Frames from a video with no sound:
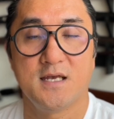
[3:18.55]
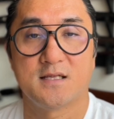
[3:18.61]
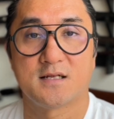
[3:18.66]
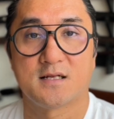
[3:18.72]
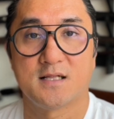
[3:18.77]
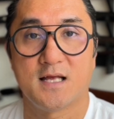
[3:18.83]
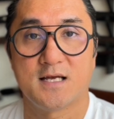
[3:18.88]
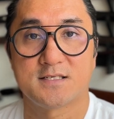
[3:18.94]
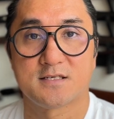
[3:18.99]
And
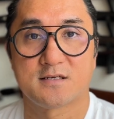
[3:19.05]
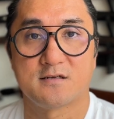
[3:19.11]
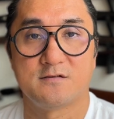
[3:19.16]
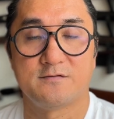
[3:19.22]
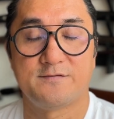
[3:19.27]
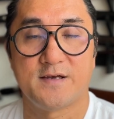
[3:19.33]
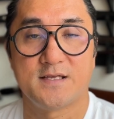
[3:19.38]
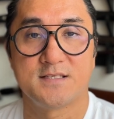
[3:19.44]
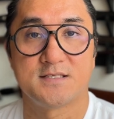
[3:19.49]
classical
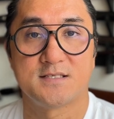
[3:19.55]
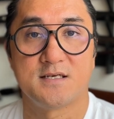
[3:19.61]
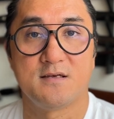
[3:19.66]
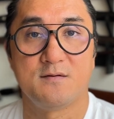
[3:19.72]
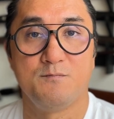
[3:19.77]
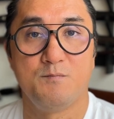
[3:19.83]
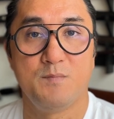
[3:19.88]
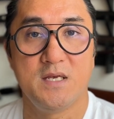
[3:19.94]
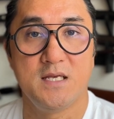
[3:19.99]

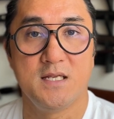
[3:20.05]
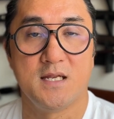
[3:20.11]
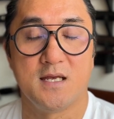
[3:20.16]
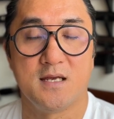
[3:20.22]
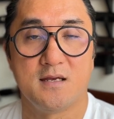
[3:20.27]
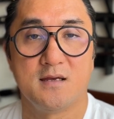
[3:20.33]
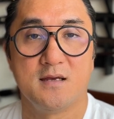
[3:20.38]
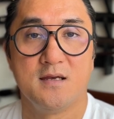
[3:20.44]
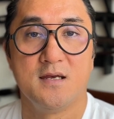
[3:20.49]
fencing
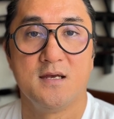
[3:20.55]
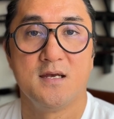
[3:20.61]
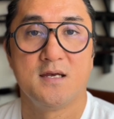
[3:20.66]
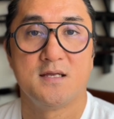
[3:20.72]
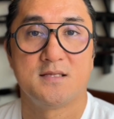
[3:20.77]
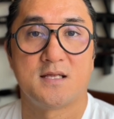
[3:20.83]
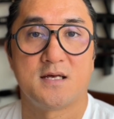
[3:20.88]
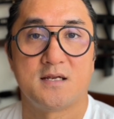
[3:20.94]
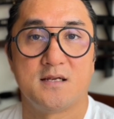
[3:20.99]
meaning
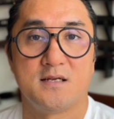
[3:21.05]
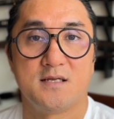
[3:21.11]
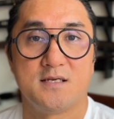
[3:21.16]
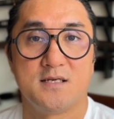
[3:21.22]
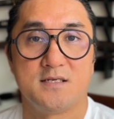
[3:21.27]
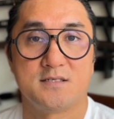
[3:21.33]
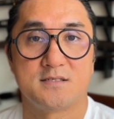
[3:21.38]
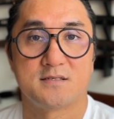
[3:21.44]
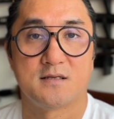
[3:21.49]
that it
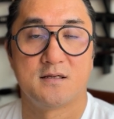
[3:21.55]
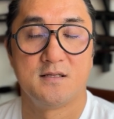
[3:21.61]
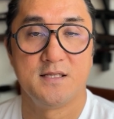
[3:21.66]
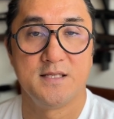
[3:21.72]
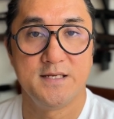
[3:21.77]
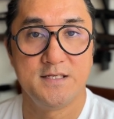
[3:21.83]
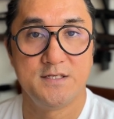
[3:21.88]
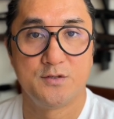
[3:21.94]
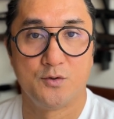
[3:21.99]
is
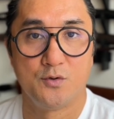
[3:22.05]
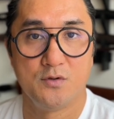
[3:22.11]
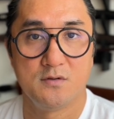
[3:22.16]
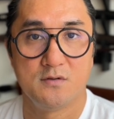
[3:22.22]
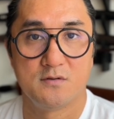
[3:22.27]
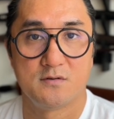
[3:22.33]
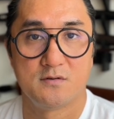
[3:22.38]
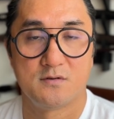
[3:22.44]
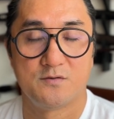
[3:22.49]
lead tool
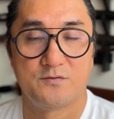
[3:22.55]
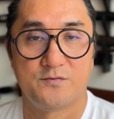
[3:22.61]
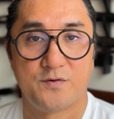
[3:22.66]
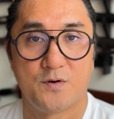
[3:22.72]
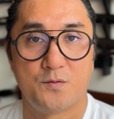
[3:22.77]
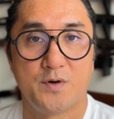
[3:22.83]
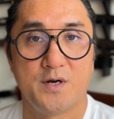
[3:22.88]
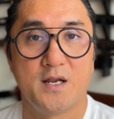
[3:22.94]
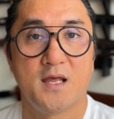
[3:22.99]

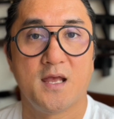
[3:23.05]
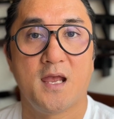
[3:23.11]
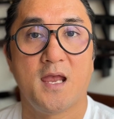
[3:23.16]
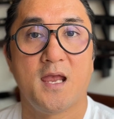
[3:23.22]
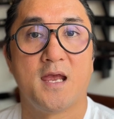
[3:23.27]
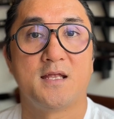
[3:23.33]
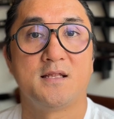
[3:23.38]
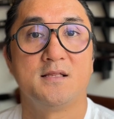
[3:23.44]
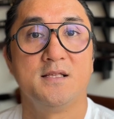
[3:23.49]
forward
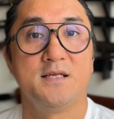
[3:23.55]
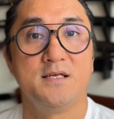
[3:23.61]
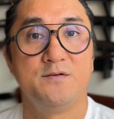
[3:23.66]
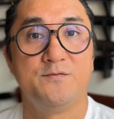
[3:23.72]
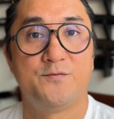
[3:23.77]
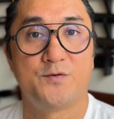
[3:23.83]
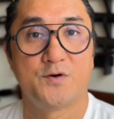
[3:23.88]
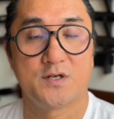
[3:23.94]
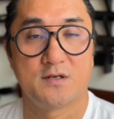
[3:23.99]
and lead
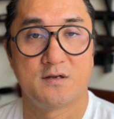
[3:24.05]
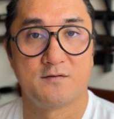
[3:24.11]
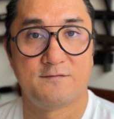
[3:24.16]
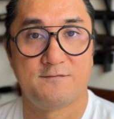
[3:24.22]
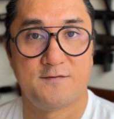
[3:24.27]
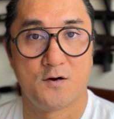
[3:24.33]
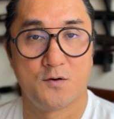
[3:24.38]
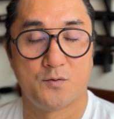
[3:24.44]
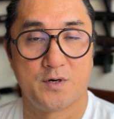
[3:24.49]
foot
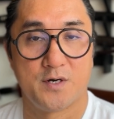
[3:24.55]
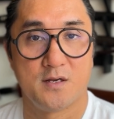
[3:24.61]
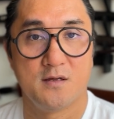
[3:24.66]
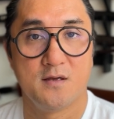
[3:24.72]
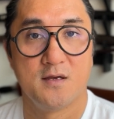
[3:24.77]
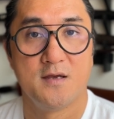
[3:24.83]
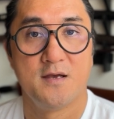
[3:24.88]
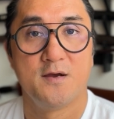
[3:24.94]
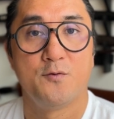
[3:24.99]
forward
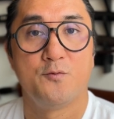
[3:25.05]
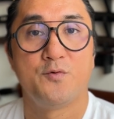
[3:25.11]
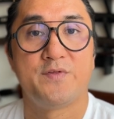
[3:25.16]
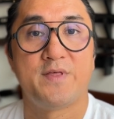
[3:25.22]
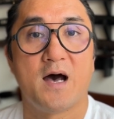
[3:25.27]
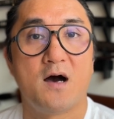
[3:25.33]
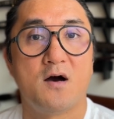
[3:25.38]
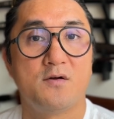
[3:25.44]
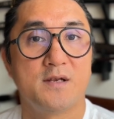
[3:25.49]

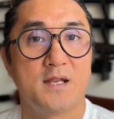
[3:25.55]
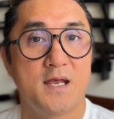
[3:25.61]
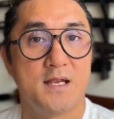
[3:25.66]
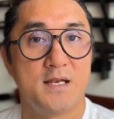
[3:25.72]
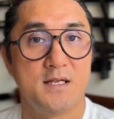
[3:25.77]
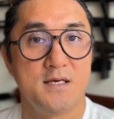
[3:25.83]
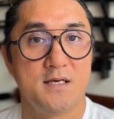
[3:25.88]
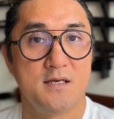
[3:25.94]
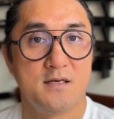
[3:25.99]
without
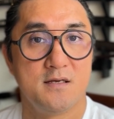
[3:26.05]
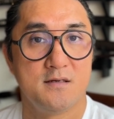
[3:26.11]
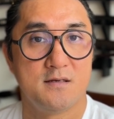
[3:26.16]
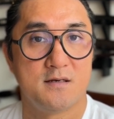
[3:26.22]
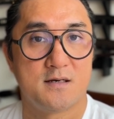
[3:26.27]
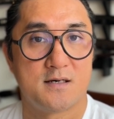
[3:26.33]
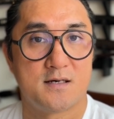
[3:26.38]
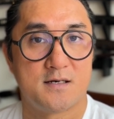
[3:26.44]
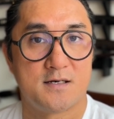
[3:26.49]
any
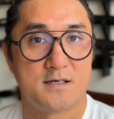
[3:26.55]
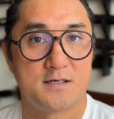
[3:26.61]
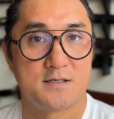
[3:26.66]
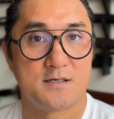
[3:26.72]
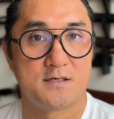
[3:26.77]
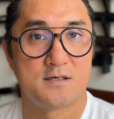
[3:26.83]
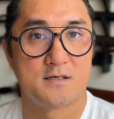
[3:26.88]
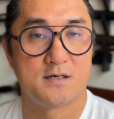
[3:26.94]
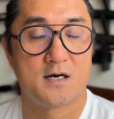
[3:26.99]

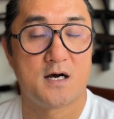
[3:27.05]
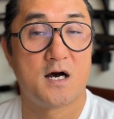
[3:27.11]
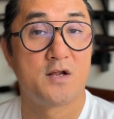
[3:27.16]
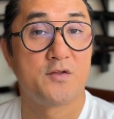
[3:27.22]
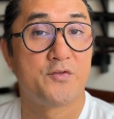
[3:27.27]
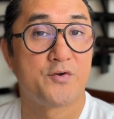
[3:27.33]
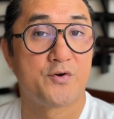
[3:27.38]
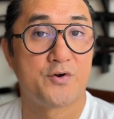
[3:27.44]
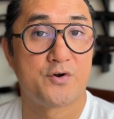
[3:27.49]

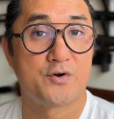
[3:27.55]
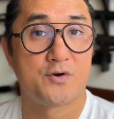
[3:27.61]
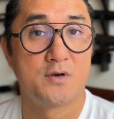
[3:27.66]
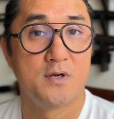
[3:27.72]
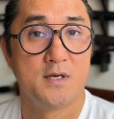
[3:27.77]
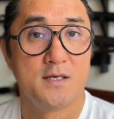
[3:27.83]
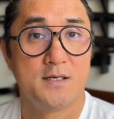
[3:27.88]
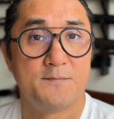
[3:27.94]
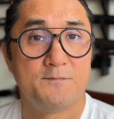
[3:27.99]
other
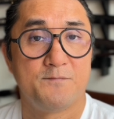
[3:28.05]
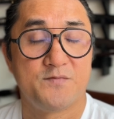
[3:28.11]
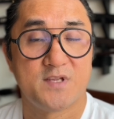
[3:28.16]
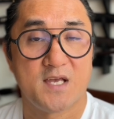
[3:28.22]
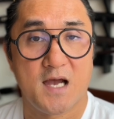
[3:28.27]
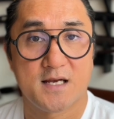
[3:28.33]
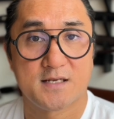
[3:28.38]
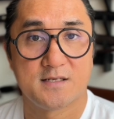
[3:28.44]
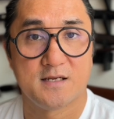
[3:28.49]

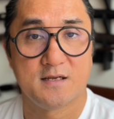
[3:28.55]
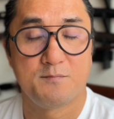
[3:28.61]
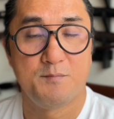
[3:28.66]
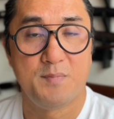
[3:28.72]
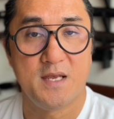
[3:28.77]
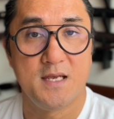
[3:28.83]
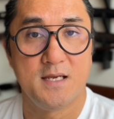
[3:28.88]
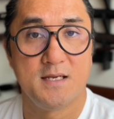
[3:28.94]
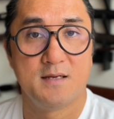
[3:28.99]
tactic
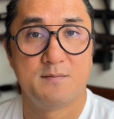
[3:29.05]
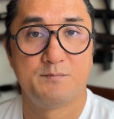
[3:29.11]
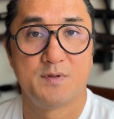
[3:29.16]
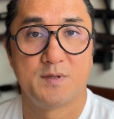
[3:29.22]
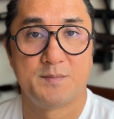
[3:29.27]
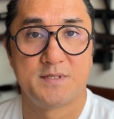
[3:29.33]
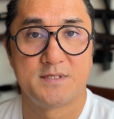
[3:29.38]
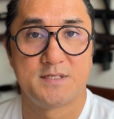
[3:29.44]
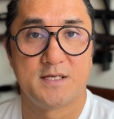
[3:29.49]
being
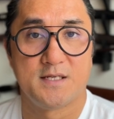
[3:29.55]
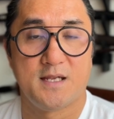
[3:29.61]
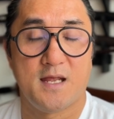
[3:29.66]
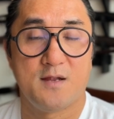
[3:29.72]
implemented.